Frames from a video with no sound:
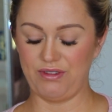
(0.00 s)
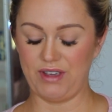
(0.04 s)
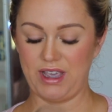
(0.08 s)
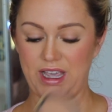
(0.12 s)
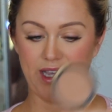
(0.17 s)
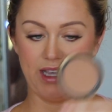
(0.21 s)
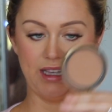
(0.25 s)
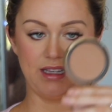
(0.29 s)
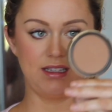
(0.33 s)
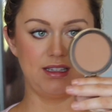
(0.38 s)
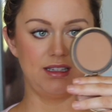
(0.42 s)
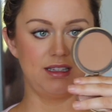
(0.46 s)

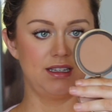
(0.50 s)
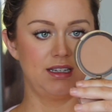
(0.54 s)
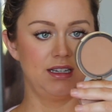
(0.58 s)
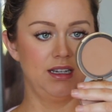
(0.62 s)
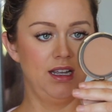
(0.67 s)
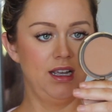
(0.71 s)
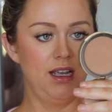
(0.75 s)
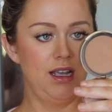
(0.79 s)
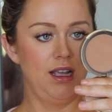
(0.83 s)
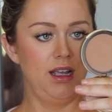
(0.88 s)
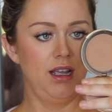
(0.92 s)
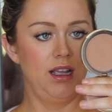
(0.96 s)

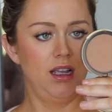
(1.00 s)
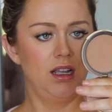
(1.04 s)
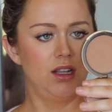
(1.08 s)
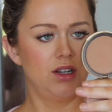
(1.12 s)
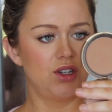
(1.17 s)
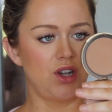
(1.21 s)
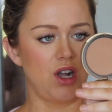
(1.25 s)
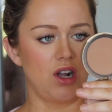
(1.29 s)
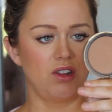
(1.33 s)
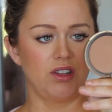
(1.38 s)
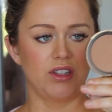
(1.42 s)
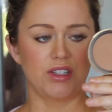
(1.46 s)
Faced
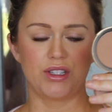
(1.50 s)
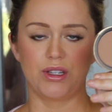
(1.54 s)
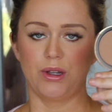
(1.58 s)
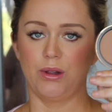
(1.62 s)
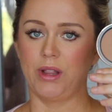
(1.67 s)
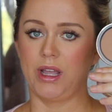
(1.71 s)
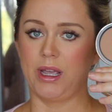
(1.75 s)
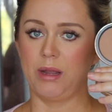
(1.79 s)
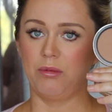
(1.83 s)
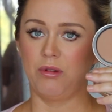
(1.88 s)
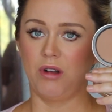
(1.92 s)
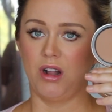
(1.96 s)
Chocolate
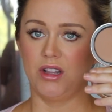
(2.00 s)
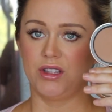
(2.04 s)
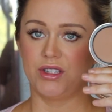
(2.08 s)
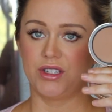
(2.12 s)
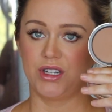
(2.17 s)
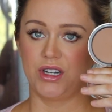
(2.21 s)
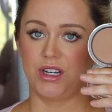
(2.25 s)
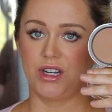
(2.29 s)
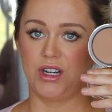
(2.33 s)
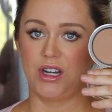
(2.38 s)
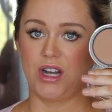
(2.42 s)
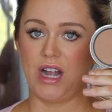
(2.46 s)
Soleil
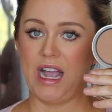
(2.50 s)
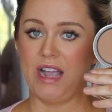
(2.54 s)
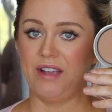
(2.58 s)
bronzer.